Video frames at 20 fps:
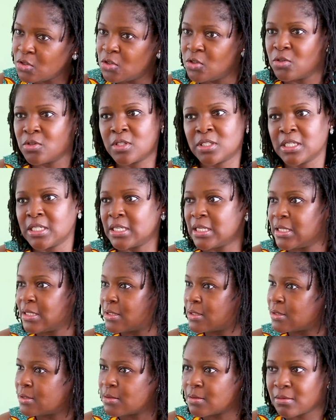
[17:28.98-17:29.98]
using
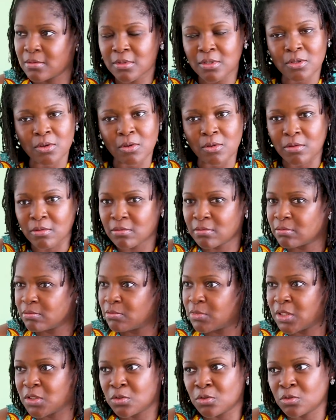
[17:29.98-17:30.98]
it. You know,
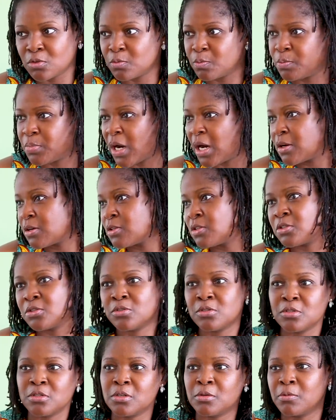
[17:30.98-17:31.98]
we do
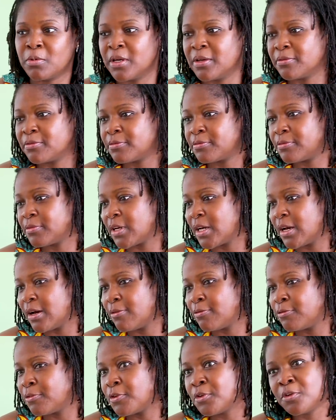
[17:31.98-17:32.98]
banku with
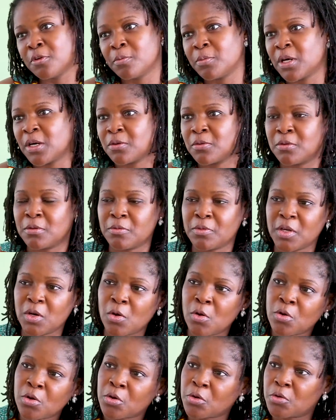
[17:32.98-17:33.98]
uh, fonio banku,
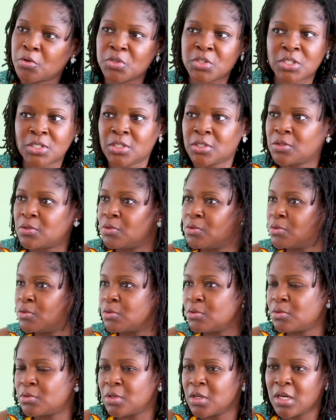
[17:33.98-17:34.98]
with okra
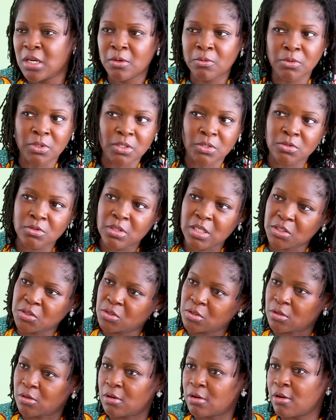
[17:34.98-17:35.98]
stew, we do the
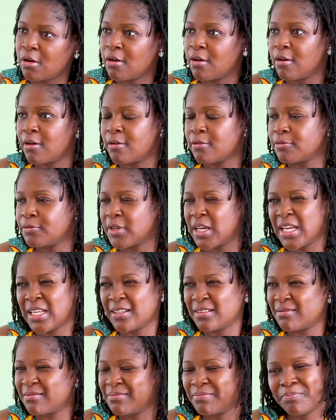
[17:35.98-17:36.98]
jollof,
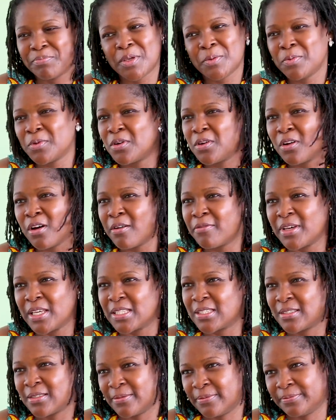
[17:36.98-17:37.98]
and people
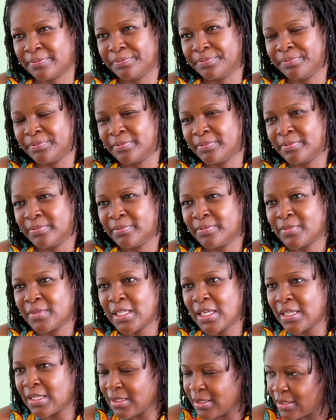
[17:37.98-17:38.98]
love
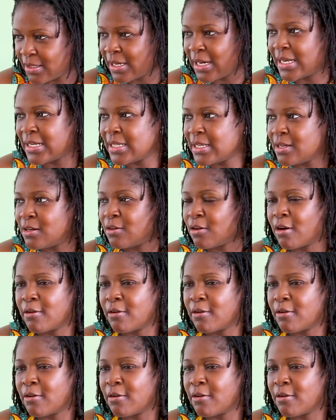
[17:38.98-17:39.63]
it. And Ghanaians